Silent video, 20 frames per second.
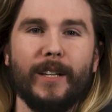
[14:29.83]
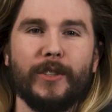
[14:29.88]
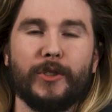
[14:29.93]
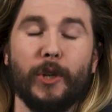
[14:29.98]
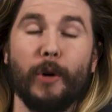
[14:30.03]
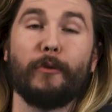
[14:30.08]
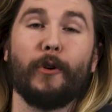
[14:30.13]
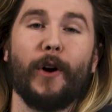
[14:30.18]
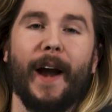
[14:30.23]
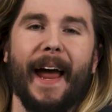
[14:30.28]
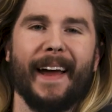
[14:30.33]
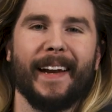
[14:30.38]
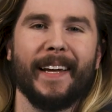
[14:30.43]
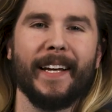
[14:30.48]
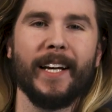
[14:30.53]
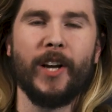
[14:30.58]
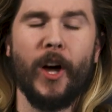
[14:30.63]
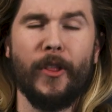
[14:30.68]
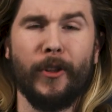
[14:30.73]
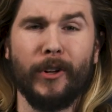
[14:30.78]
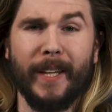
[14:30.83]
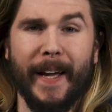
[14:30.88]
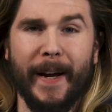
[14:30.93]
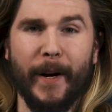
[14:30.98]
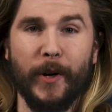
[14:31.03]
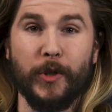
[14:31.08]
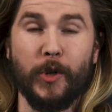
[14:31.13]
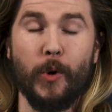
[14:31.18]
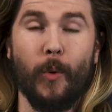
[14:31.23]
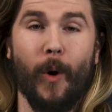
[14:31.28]
So for adding another
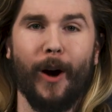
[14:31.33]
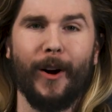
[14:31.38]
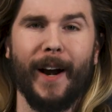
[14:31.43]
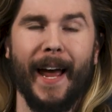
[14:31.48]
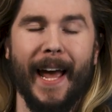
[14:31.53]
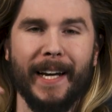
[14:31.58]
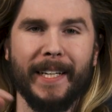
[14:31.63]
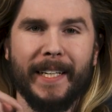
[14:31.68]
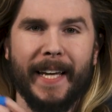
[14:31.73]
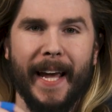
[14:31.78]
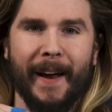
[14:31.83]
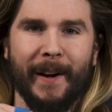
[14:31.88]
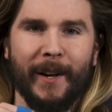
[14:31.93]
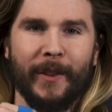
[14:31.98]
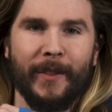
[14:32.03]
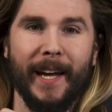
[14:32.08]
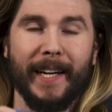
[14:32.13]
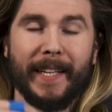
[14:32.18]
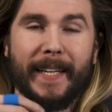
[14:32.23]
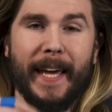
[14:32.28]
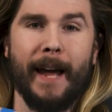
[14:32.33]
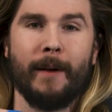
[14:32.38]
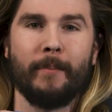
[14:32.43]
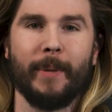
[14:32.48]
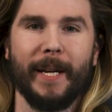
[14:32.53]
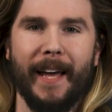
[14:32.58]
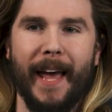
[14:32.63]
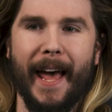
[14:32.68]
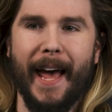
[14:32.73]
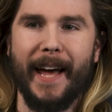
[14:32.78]
layer to our headcanon that
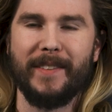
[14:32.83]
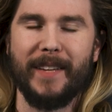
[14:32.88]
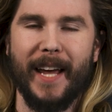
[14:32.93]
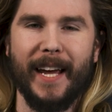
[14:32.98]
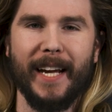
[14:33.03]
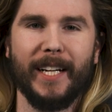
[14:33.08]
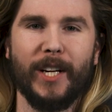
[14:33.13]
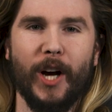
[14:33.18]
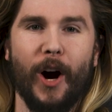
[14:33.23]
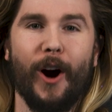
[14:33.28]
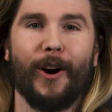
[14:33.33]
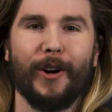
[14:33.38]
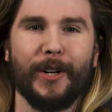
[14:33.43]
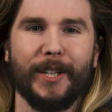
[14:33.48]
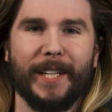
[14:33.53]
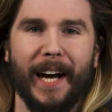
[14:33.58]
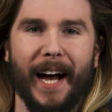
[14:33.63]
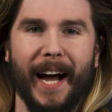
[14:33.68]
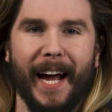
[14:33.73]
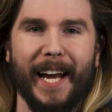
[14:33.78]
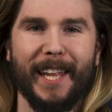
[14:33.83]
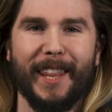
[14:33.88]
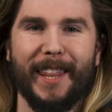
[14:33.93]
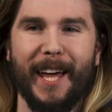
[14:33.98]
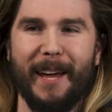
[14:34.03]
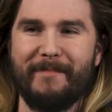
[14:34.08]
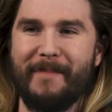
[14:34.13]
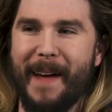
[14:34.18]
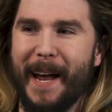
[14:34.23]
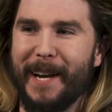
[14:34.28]
Gambit has a card guy
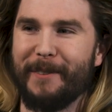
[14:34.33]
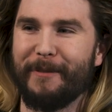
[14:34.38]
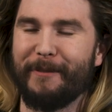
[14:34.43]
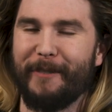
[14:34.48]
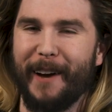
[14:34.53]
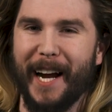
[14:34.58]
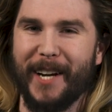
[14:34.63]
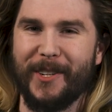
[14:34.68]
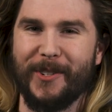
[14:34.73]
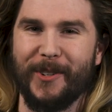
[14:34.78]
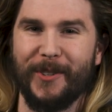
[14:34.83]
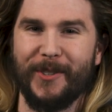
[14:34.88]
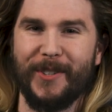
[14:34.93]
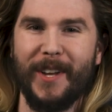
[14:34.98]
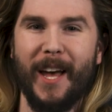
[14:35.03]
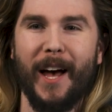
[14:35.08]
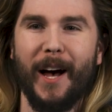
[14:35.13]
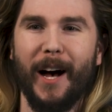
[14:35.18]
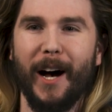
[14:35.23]
that manufactures